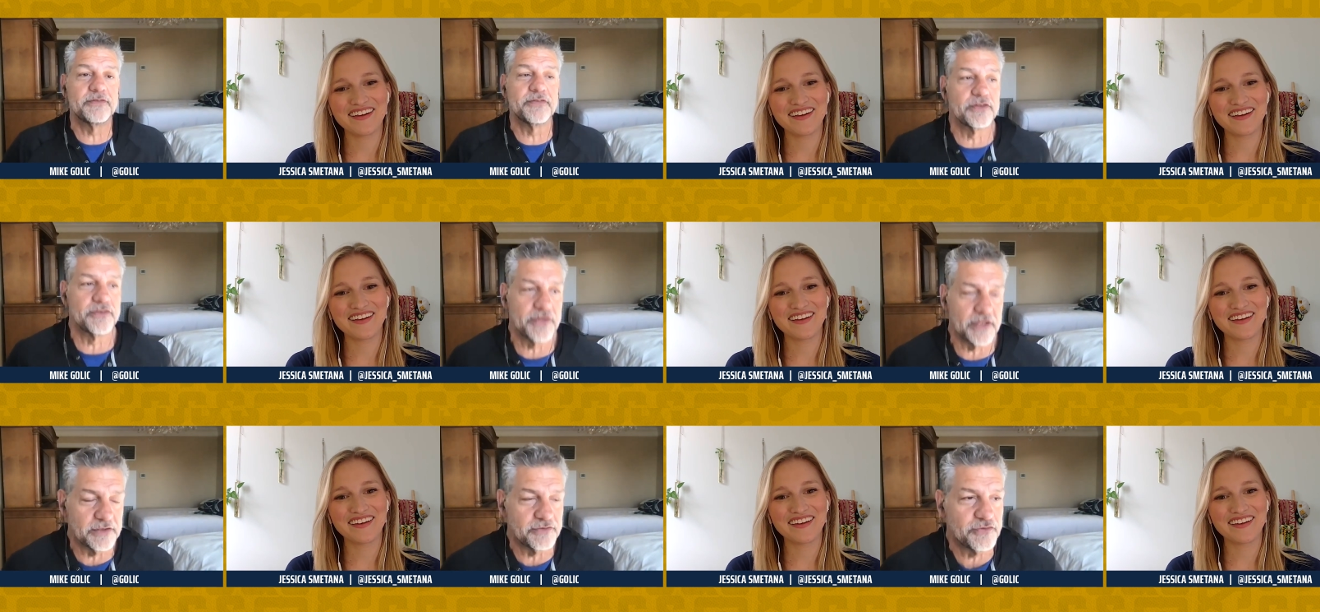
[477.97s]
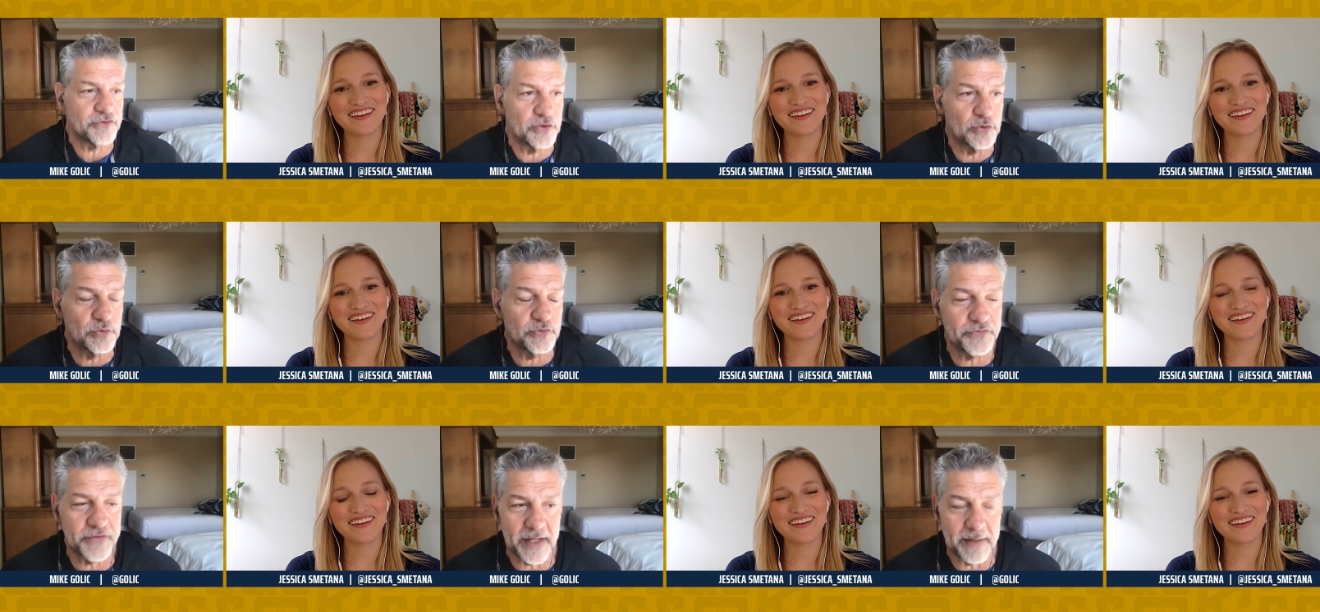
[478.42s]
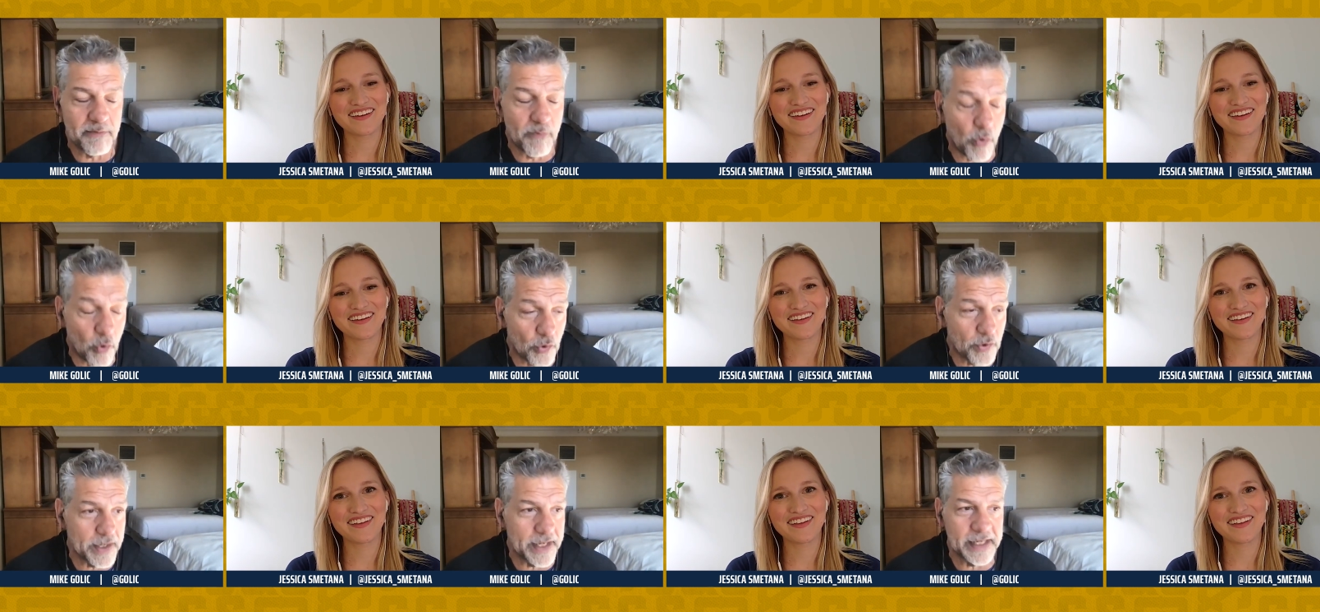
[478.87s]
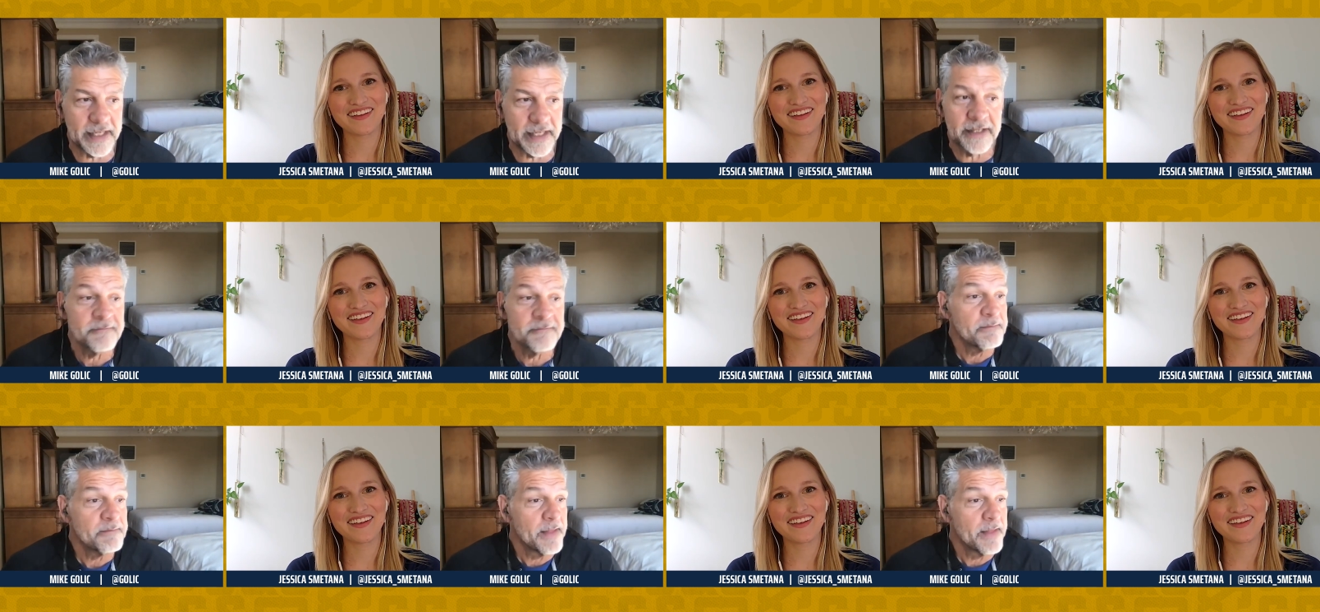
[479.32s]
Speaker 1: It's it's Tuesday morning
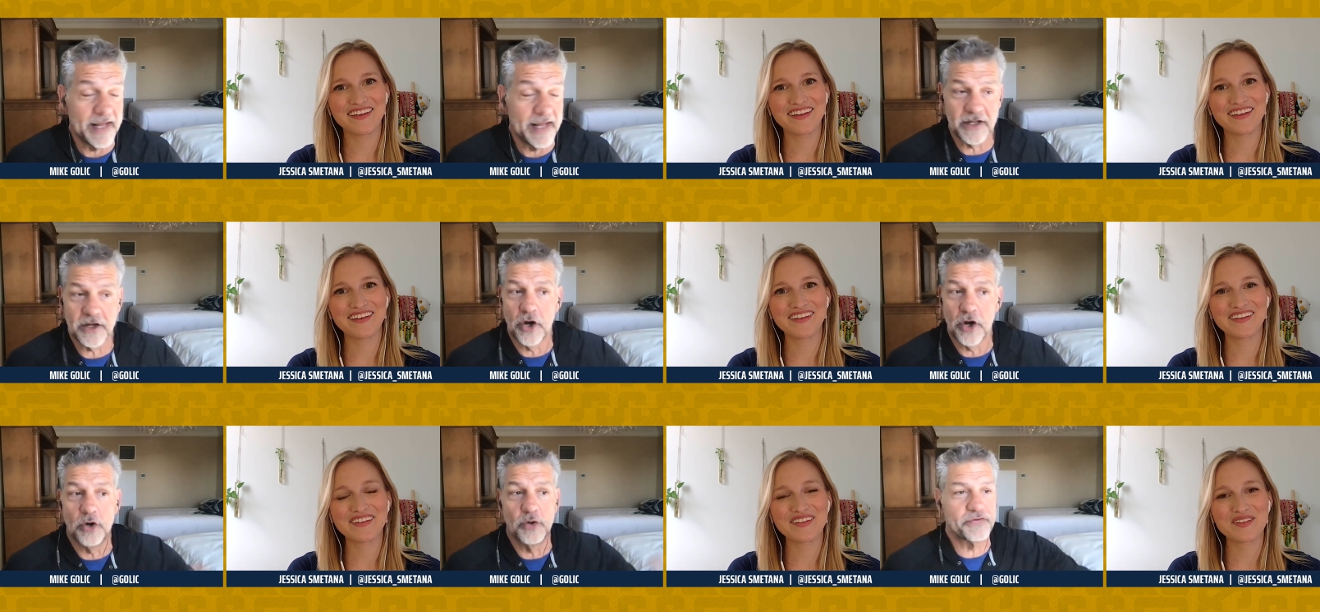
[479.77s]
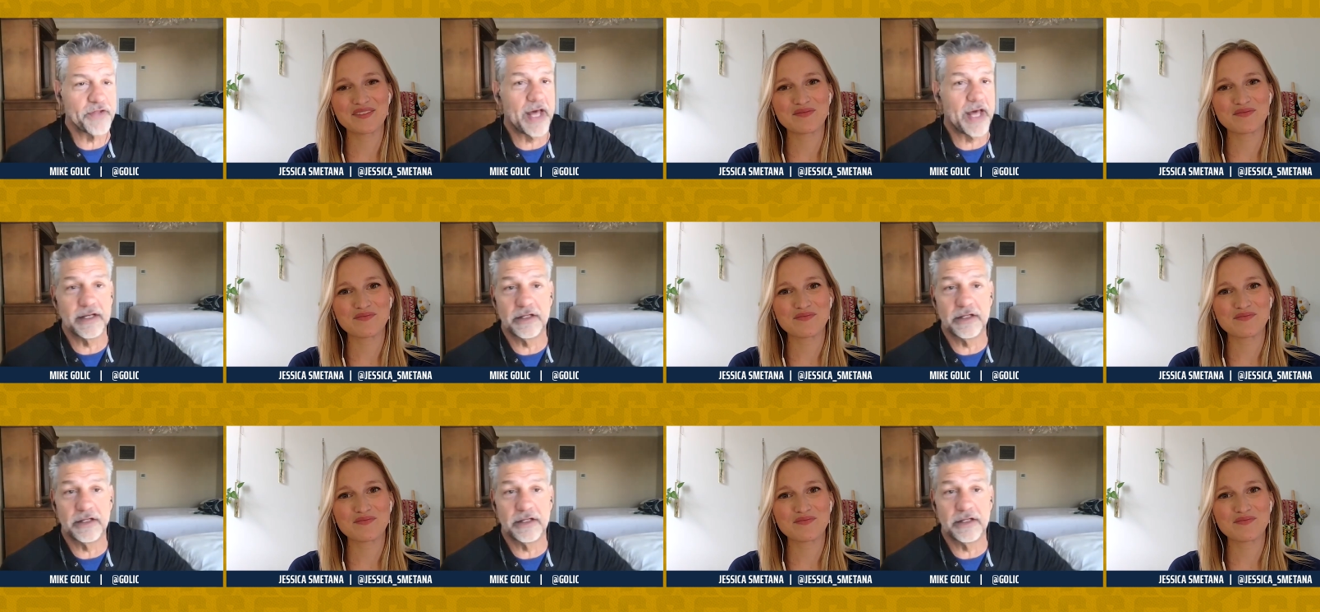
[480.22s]
and it goes on